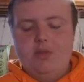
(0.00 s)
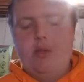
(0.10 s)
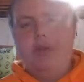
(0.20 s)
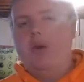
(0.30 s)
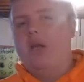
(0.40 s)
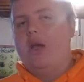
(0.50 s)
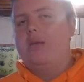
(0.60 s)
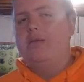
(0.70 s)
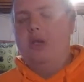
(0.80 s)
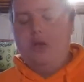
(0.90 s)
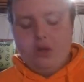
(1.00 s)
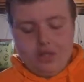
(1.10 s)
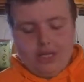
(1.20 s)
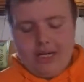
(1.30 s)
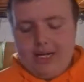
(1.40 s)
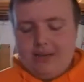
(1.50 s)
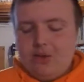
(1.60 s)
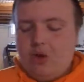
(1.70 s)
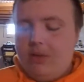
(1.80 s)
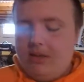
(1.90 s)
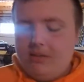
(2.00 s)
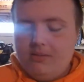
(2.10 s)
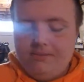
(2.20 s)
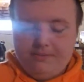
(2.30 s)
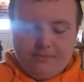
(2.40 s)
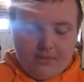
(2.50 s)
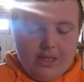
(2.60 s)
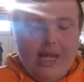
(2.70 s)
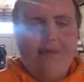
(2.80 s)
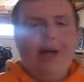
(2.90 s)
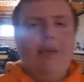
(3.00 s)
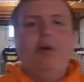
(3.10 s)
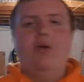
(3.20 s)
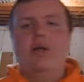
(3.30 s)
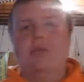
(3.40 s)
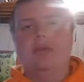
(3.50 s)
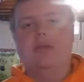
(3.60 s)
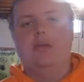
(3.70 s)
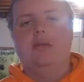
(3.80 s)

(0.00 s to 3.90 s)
So let me know in the comments below, and as always, have a happy Christmas,